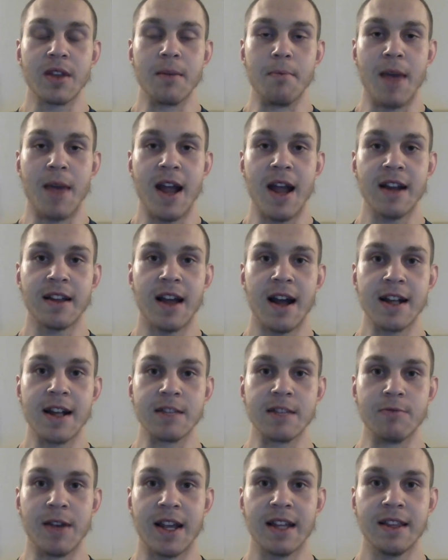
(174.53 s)

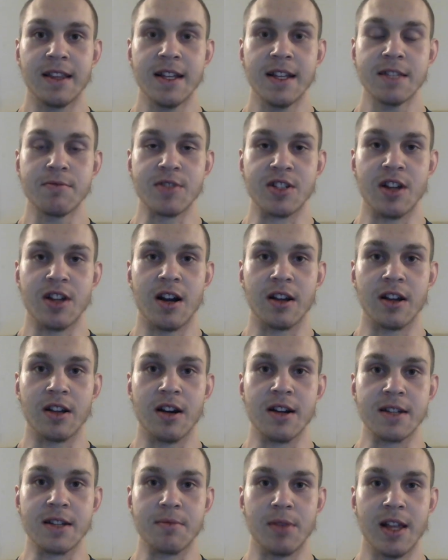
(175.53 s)
Mankind's wickedness was not
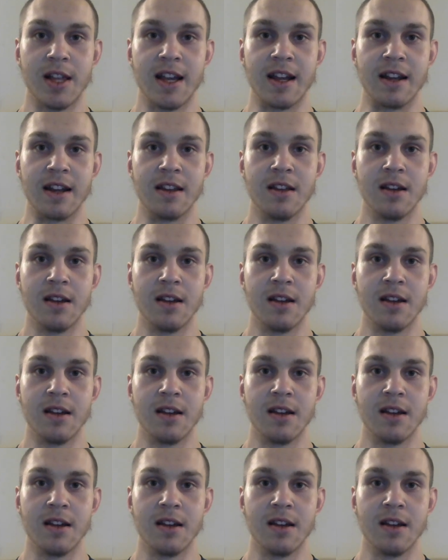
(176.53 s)
God's plan.